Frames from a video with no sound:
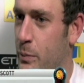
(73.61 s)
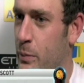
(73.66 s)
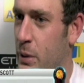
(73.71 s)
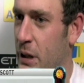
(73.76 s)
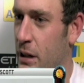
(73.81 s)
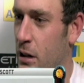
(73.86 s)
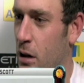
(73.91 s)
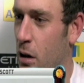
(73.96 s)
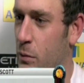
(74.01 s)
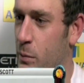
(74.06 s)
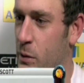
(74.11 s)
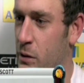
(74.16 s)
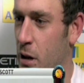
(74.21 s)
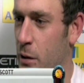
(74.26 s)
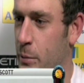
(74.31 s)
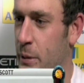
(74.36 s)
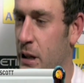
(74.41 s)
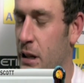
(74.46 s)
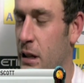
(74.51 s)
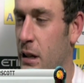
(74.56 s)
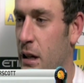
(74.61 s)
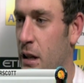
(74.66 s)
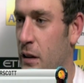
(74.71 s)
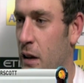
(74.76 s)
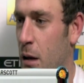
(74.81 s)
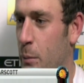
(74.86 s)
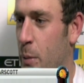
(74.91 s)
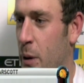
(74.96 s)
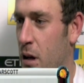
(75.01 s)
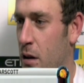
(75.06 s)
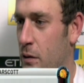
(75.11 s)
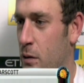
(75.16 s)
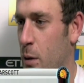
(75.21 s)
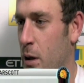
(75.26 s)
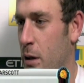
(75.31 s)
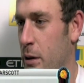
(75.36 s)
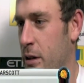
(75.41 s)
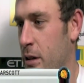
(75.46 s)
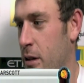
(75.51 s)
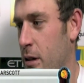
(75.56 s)
played a lot of my rugby in that part of the
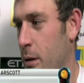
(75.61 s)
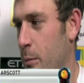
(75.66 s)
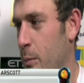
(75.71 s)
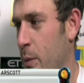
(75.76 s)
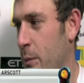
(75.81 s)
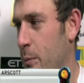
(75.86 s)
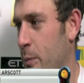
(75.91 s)
world, and